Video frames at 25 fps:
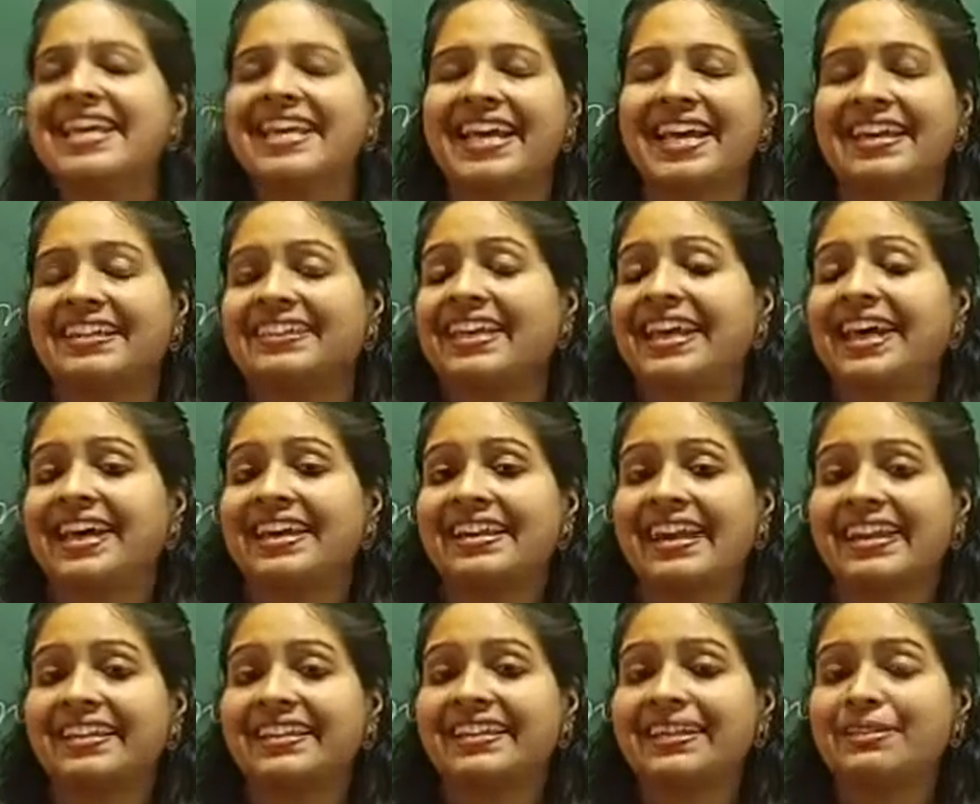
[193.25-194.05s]
Yeah, they are
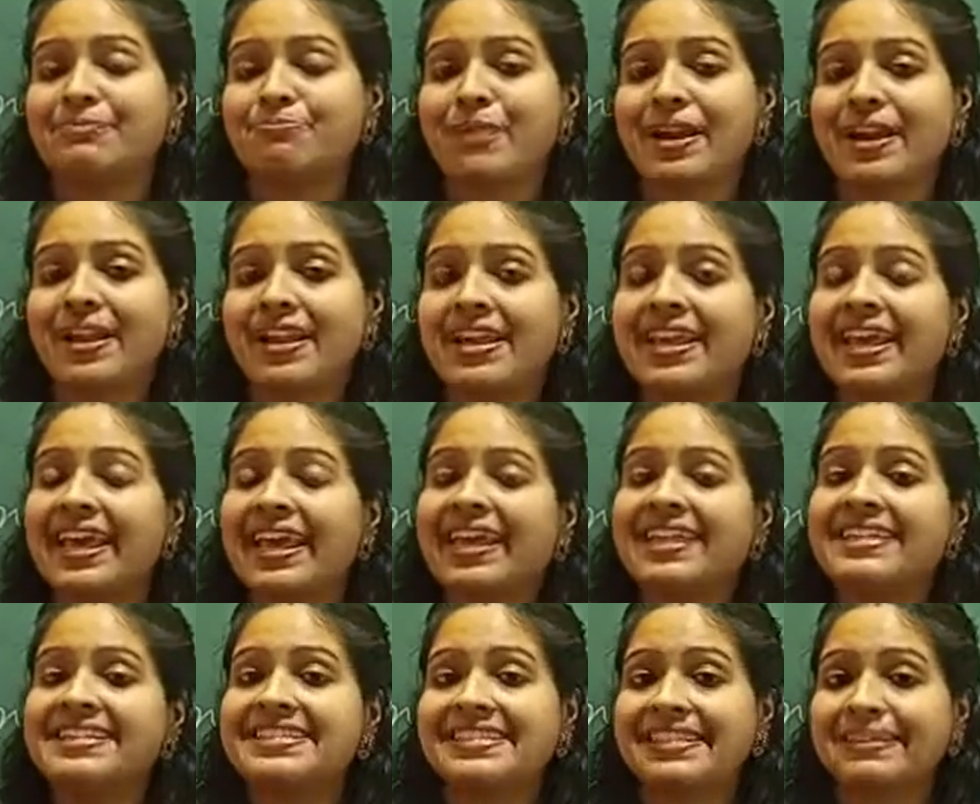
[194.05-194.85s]
nothing but,
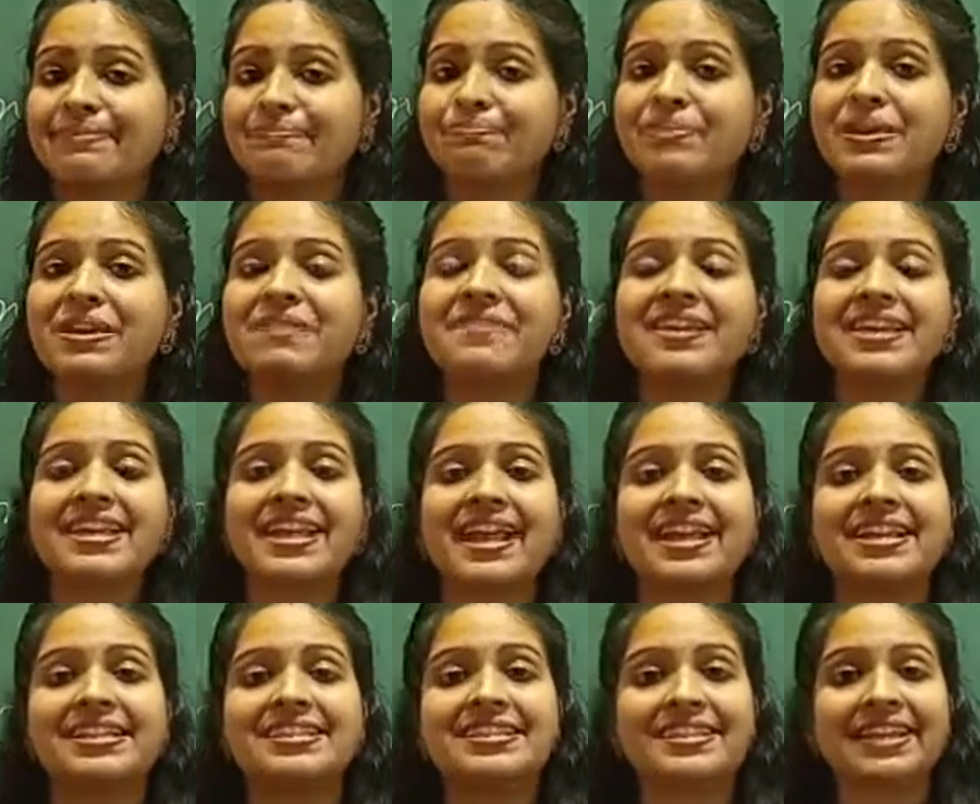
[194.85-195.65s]
in simple we
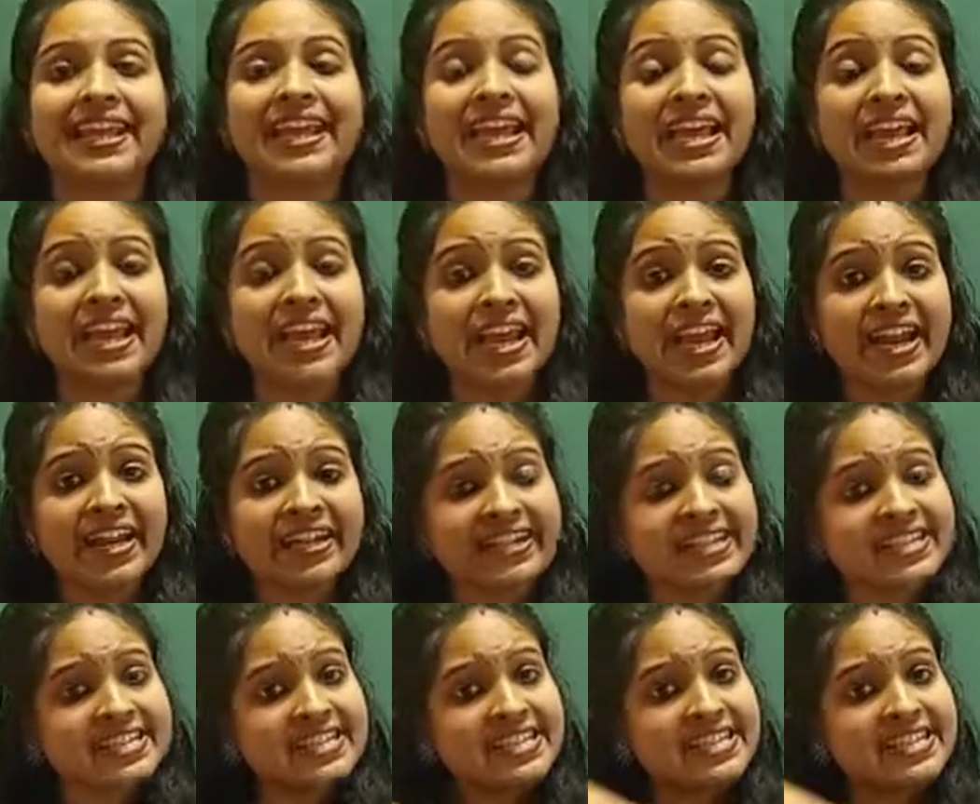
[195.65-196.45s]
can say,
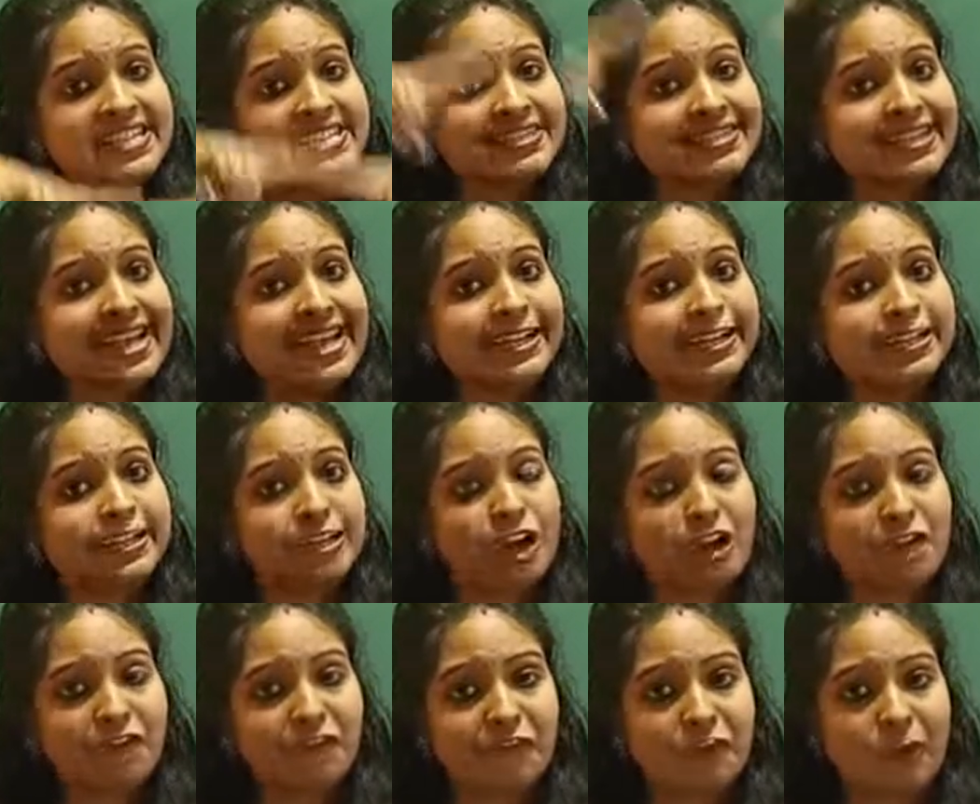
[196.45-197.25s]
it is a set
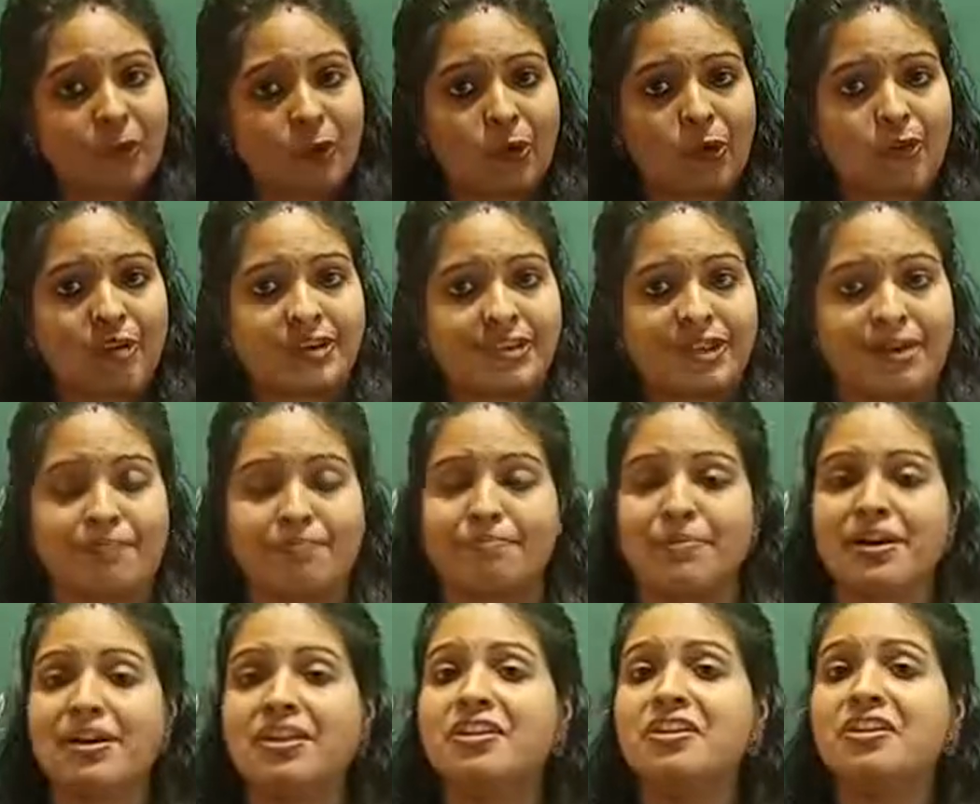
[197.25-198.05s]
of whole
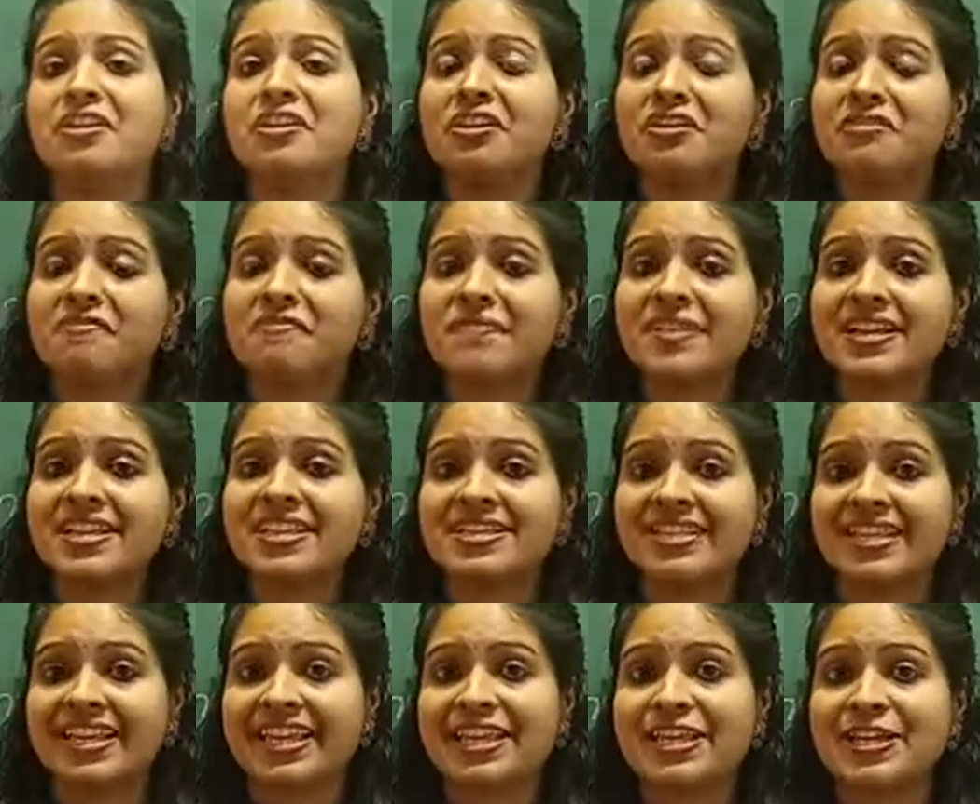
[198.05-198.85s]
number
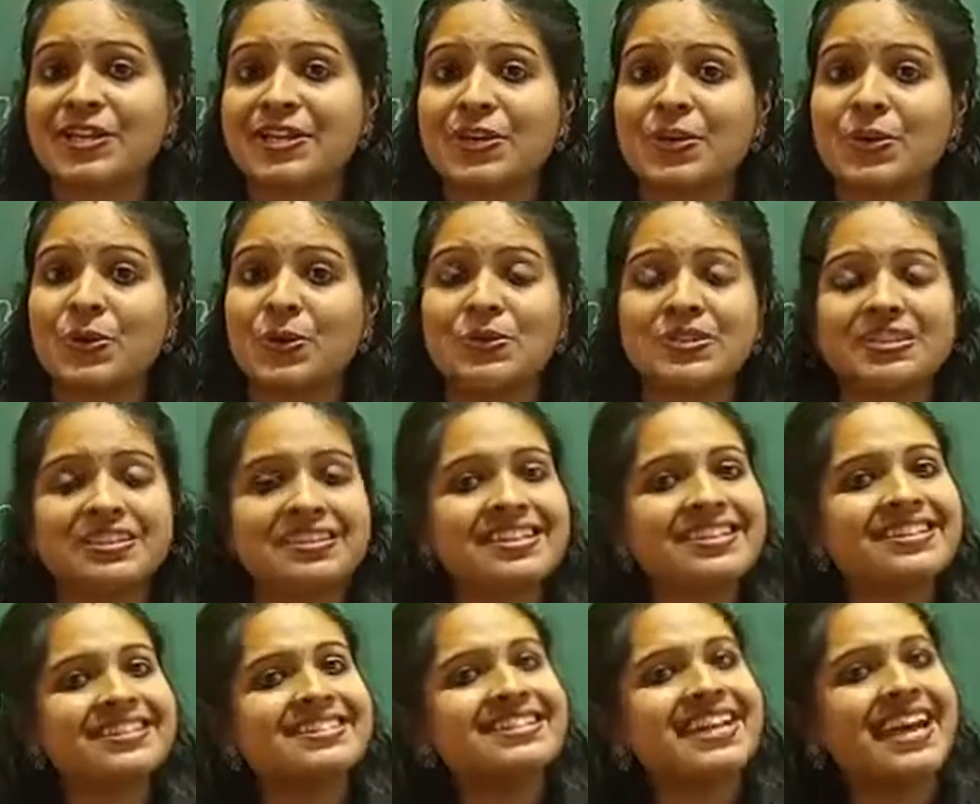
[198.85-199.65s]
which includes
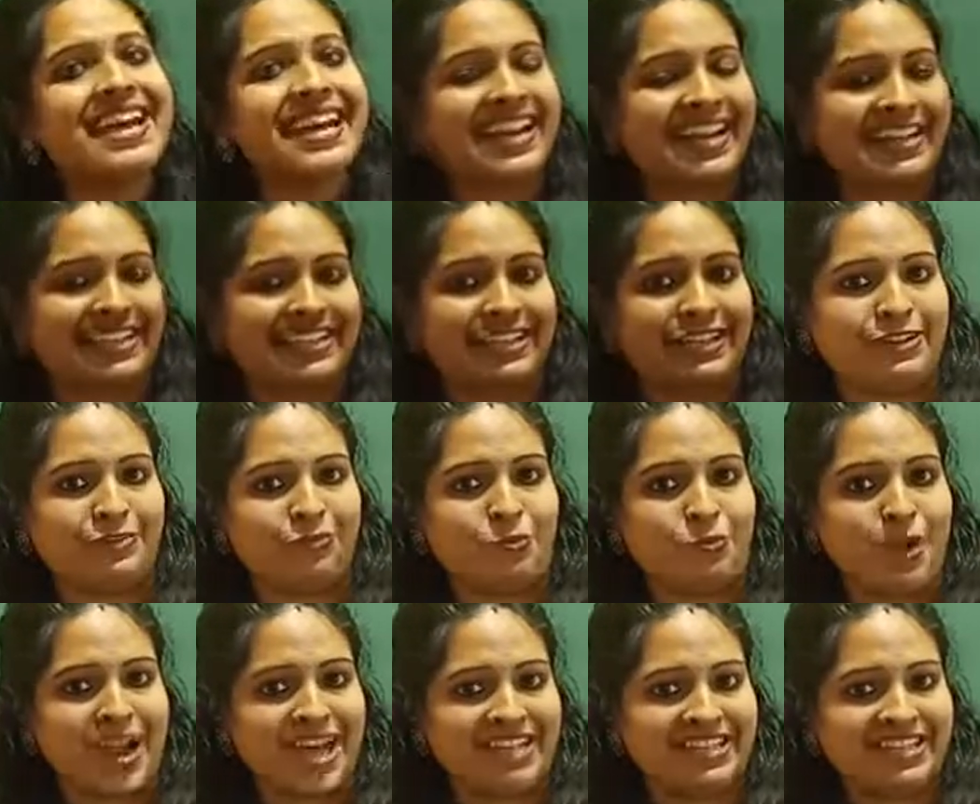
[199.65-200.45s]
the
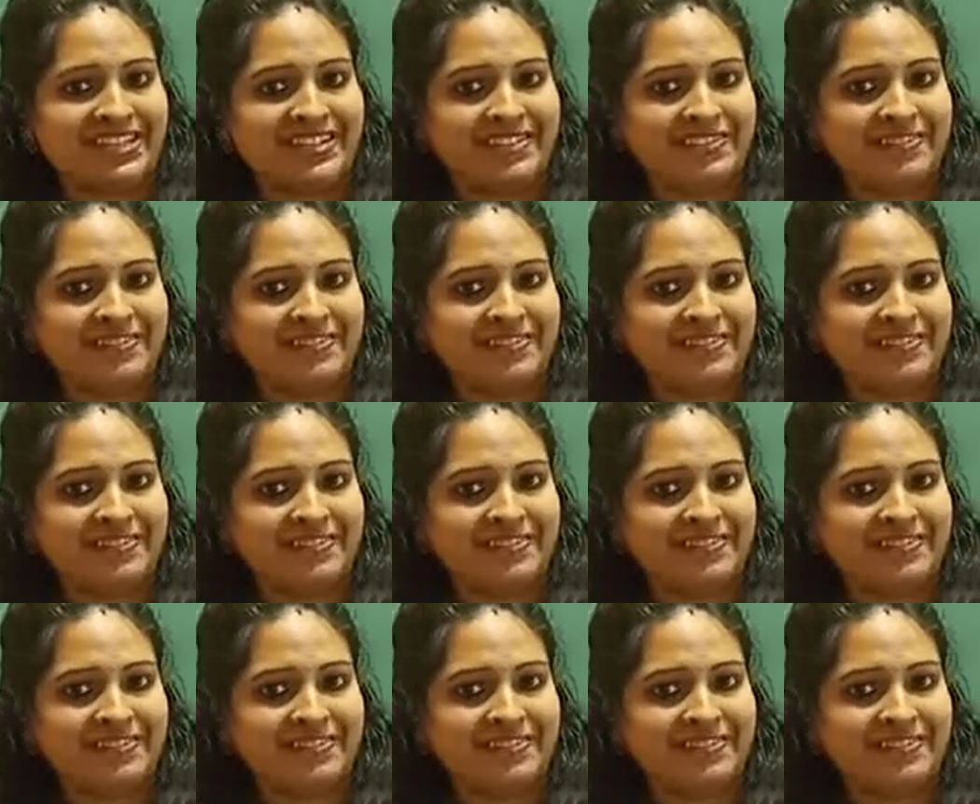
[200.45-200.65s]
negative one.